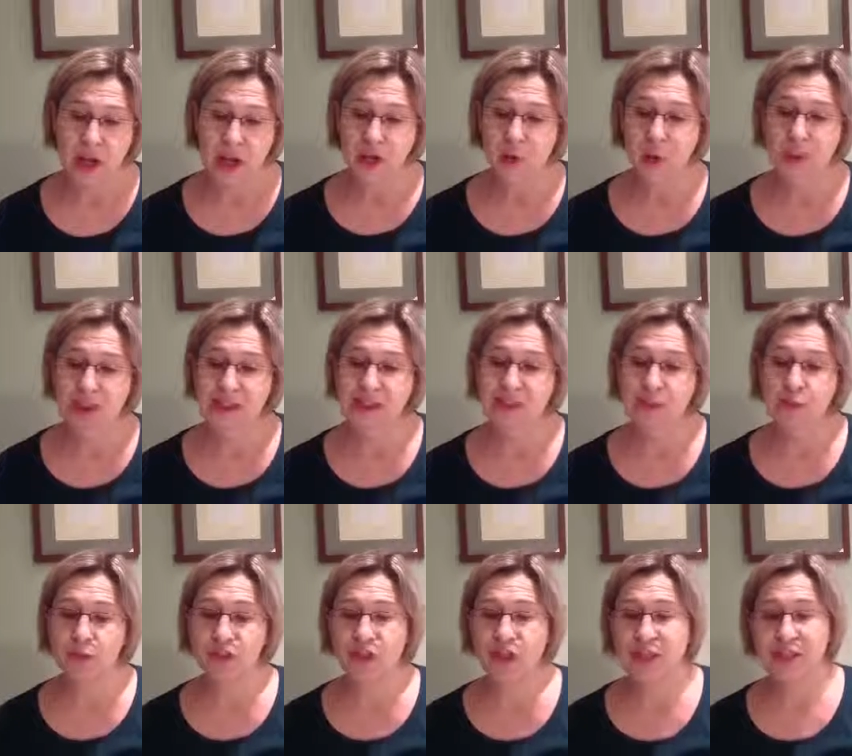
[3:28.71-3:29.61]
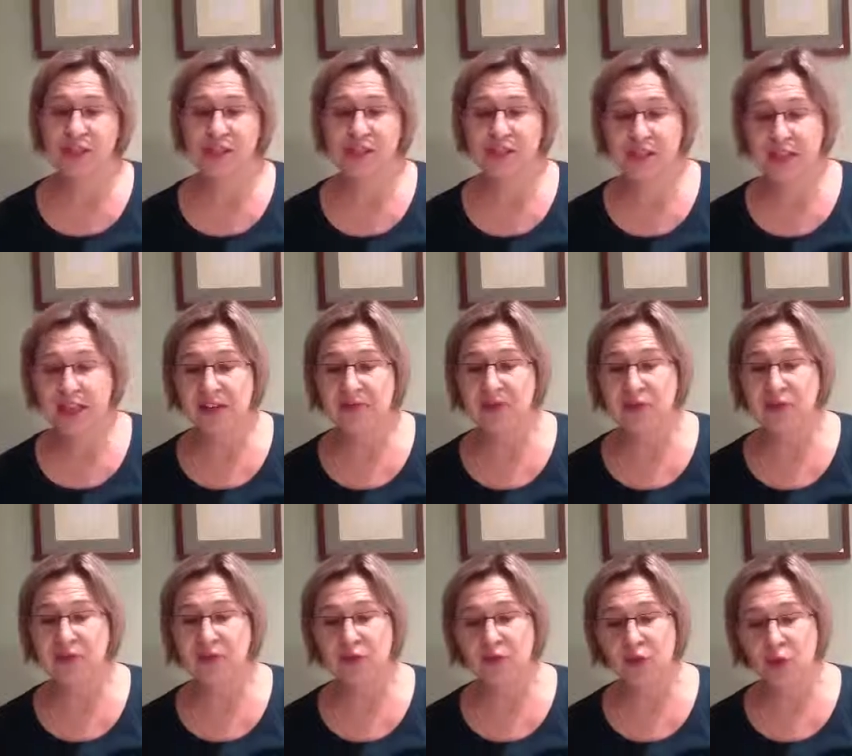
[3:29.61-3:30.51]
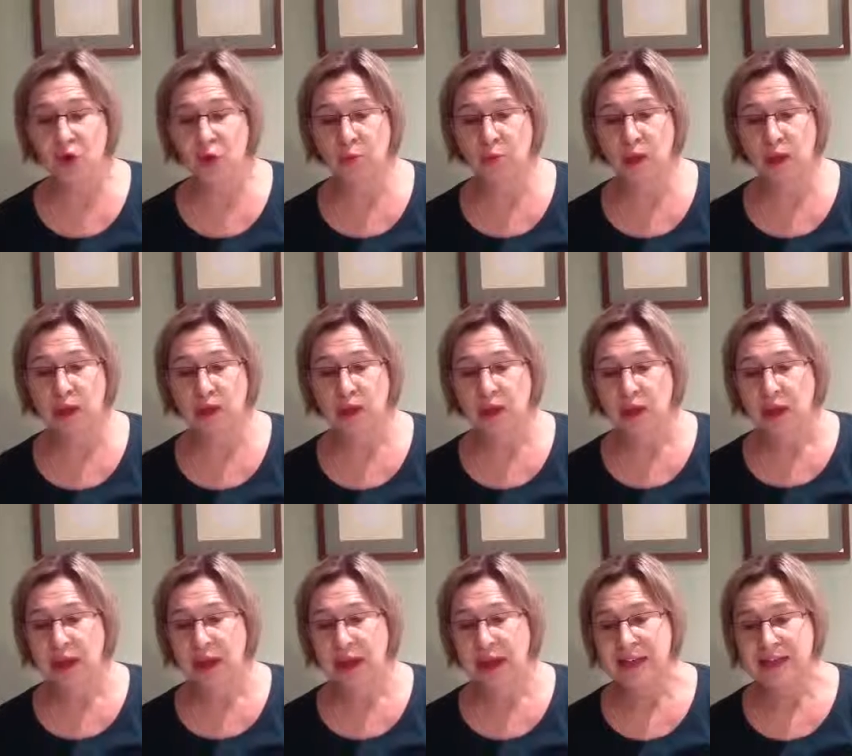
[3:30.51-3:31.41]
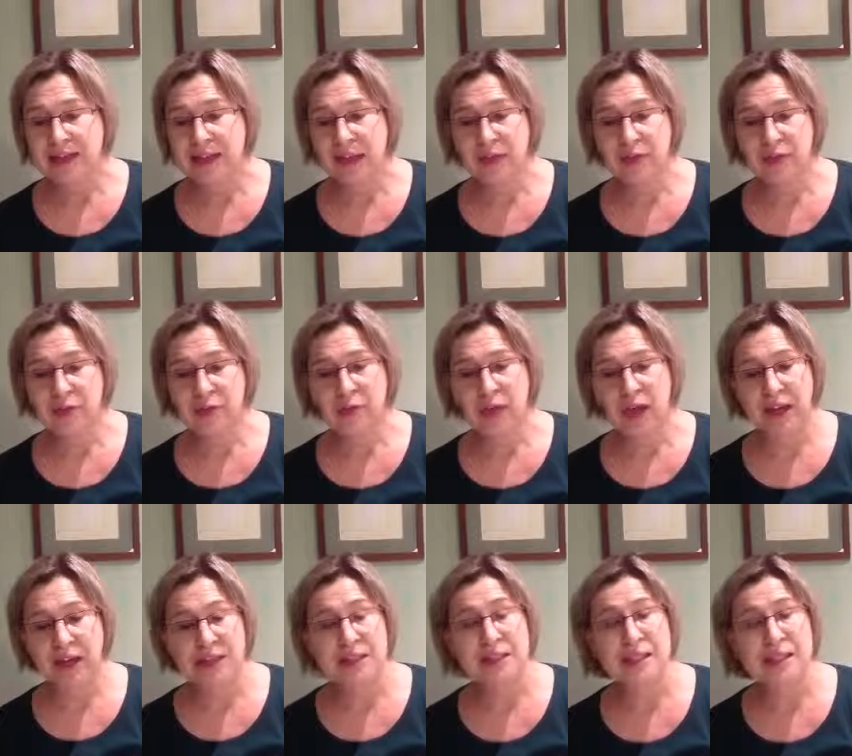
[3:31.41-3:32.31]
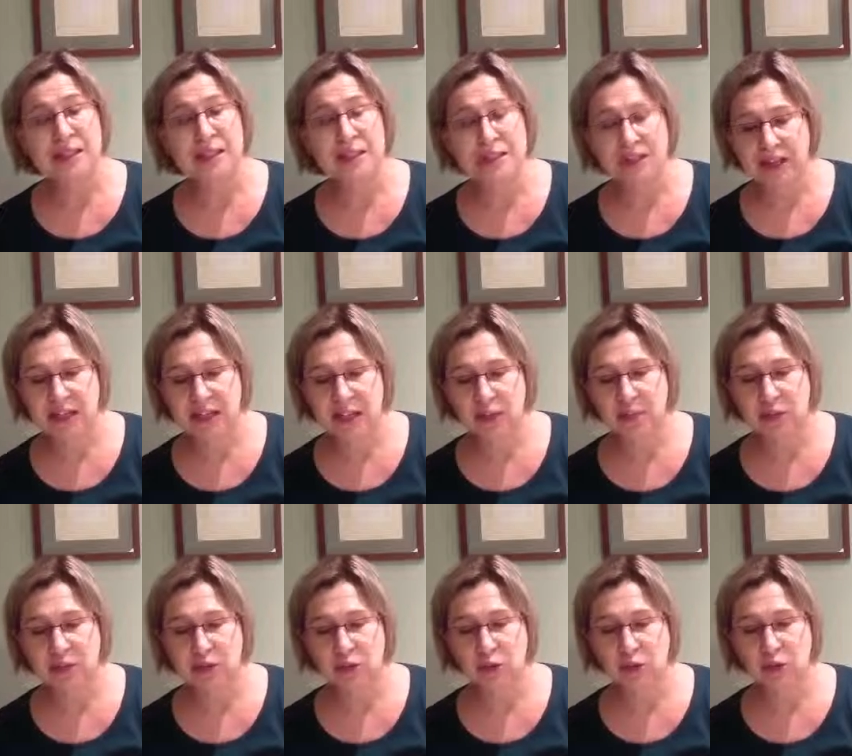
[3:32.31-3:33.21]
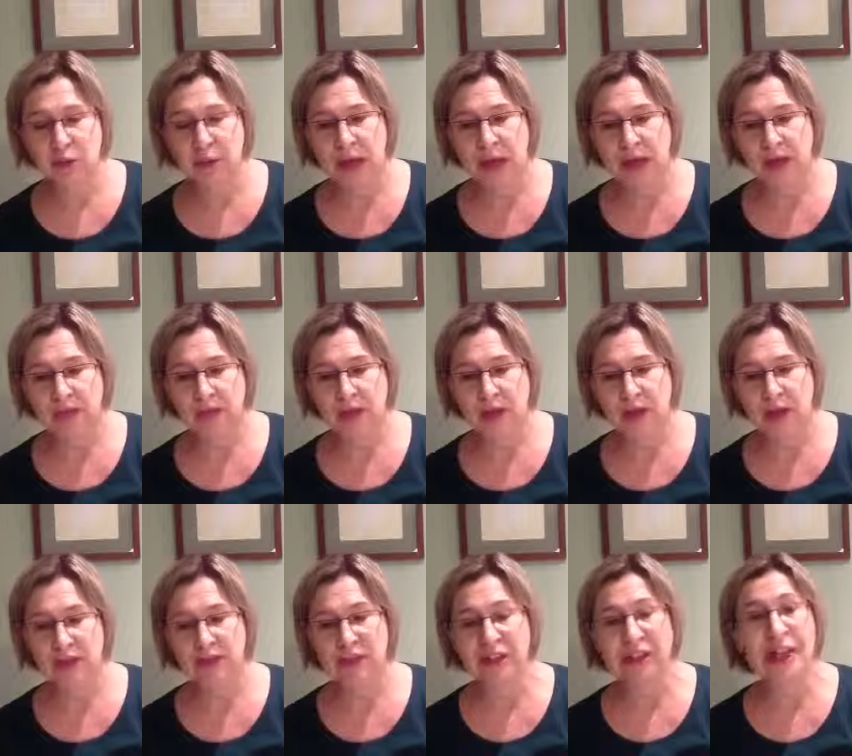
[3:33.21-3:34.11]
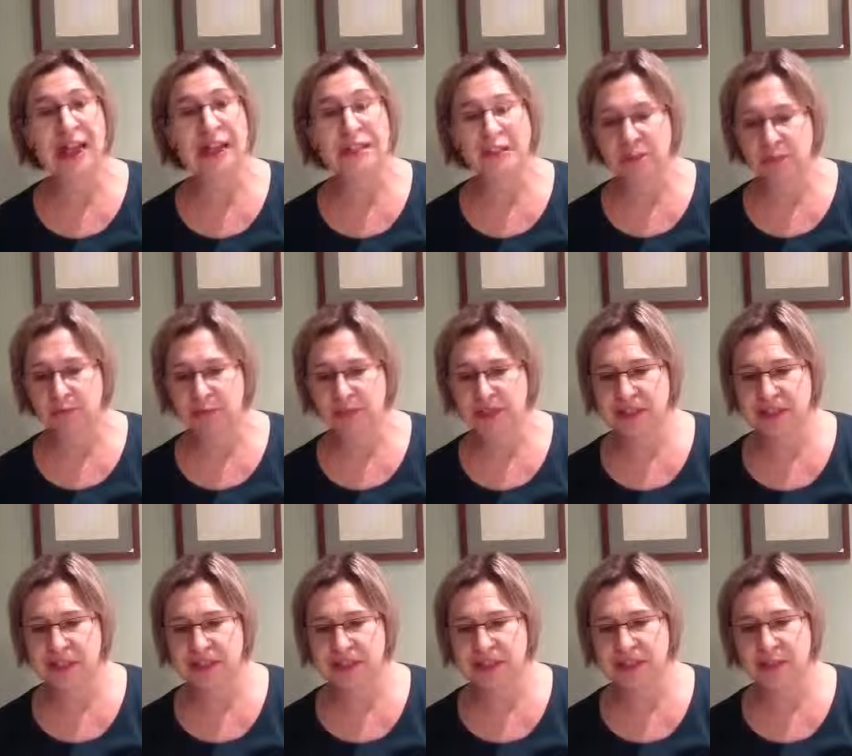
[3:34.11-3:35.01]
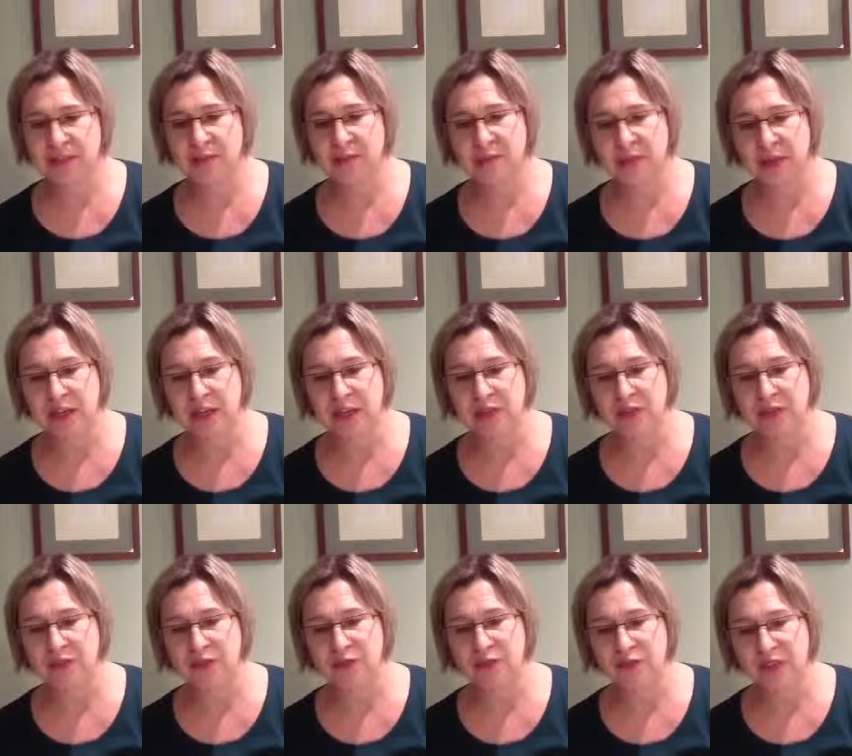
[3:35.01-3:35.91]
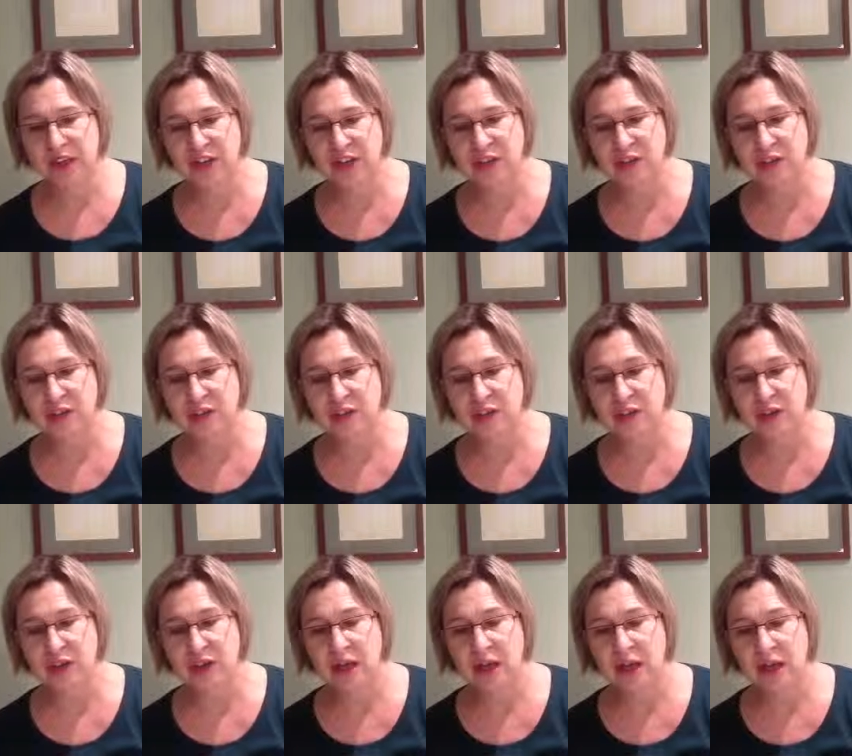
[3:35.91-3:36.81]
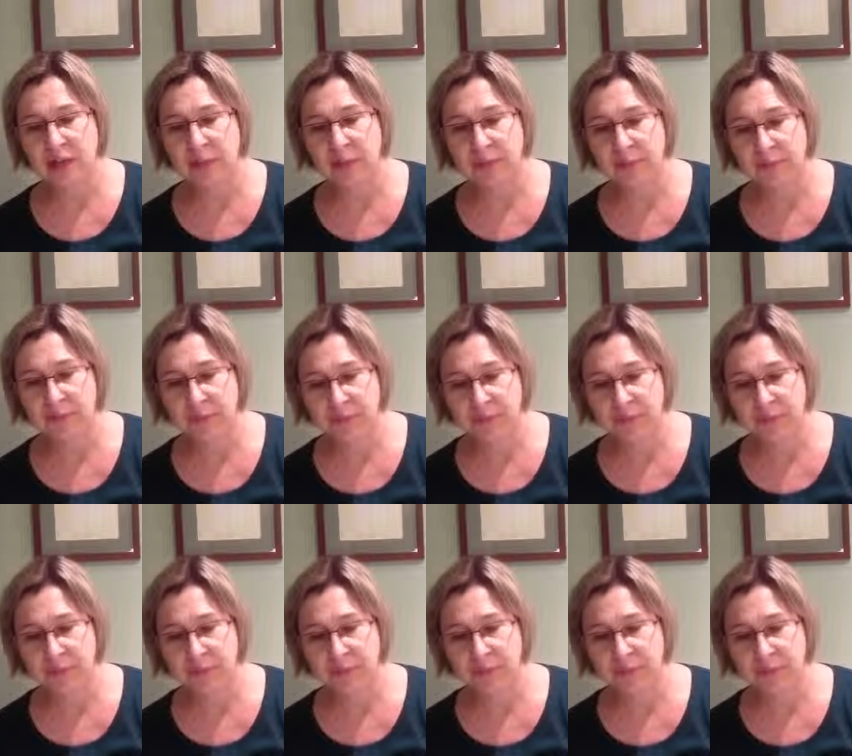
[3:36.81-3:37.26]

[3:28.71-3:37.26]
The ways in which he conceives of the former as governed by instinct and habitual behaviour, and the latter possessing the means to fashion um,